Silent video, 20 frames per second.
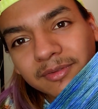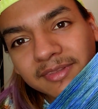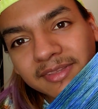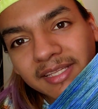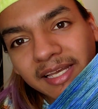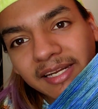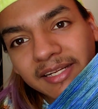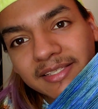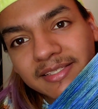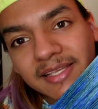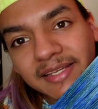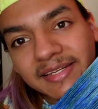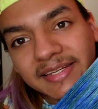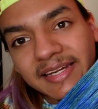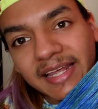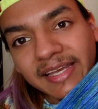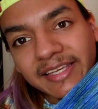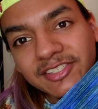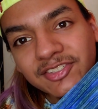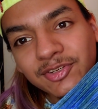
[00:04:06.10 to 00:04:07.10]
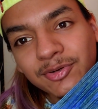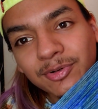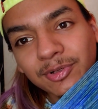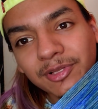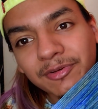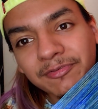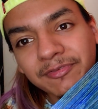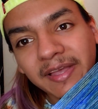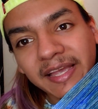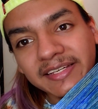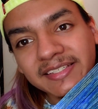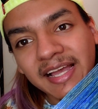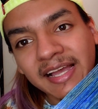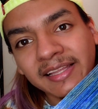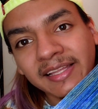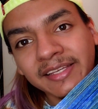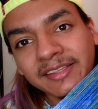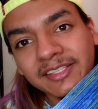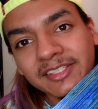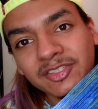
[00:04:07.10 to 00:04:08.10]
That is a nice, cool effect. I
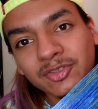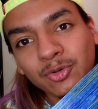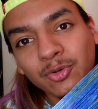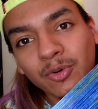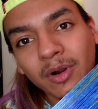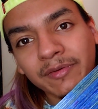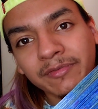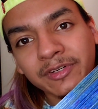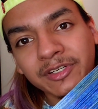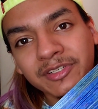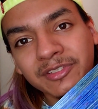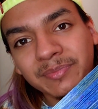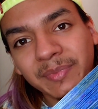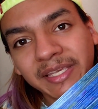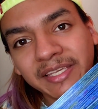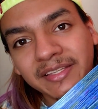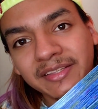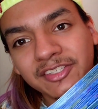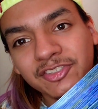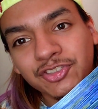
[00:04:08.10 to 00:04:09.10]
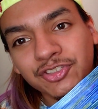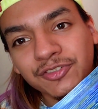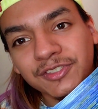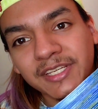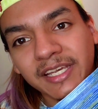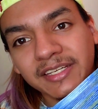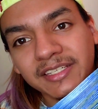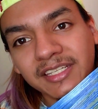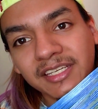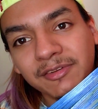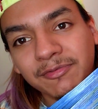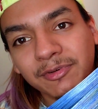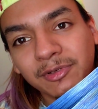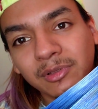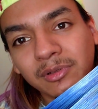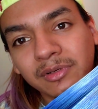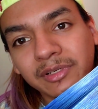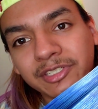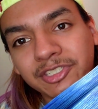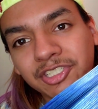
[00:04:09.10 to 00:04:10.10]
like this. Whoever is making this new technique for
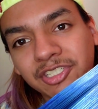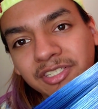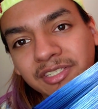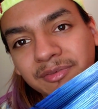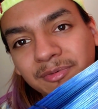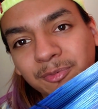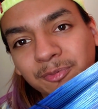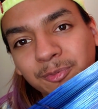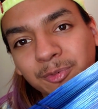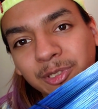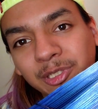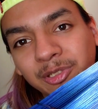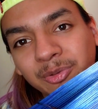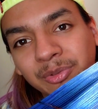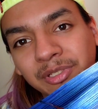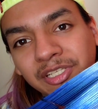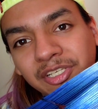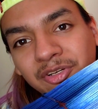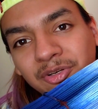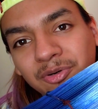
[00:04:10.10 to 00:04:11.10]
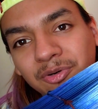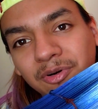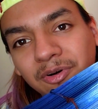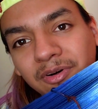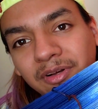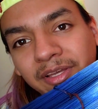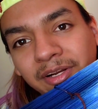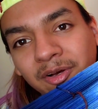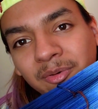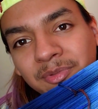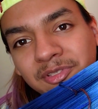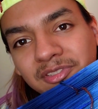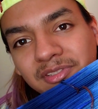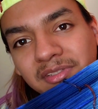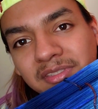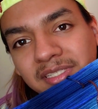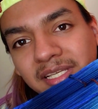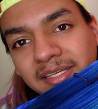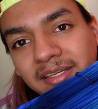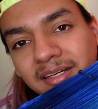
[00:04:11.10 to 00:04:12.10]
Laura Jean, really, really cool. It almost
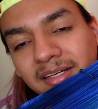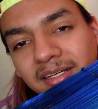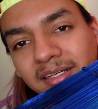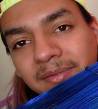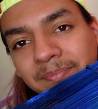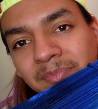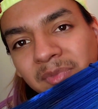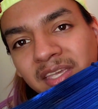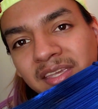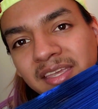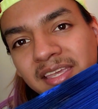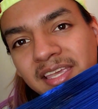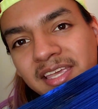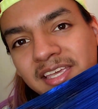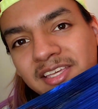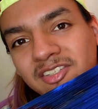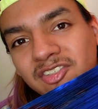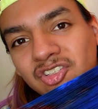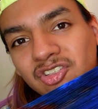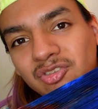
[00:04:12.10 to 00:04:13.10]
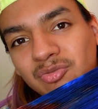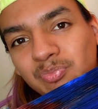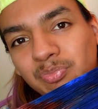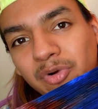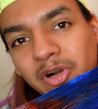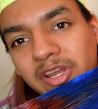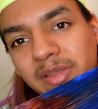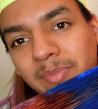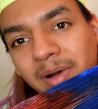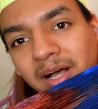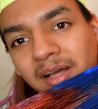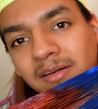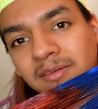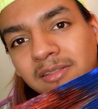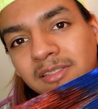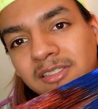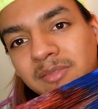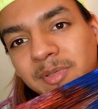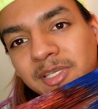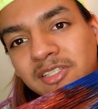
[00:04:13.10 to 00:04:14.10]
looks like a spray
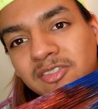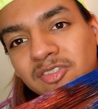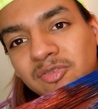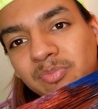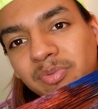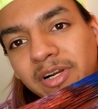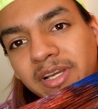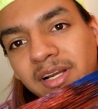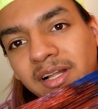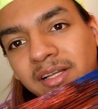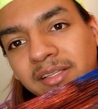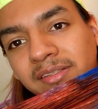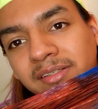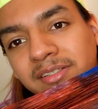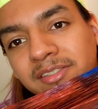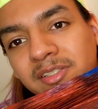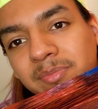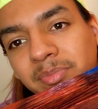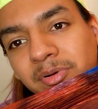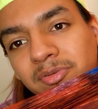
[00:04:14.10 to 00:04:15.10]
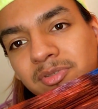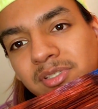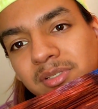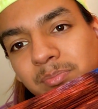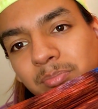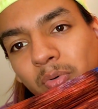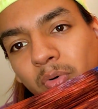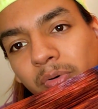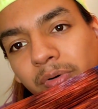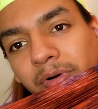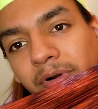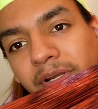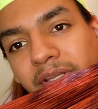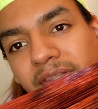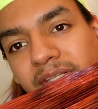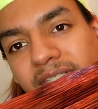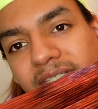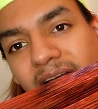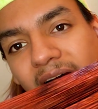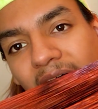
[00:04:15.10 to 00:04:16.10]
bottle is being sprayed on there as opposed to pouring
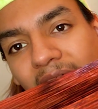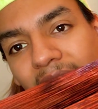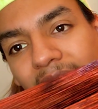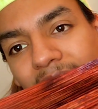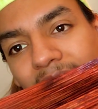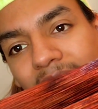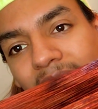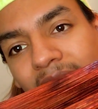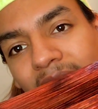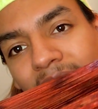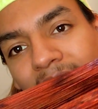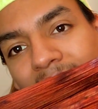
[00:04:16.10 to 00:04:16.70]
the dye.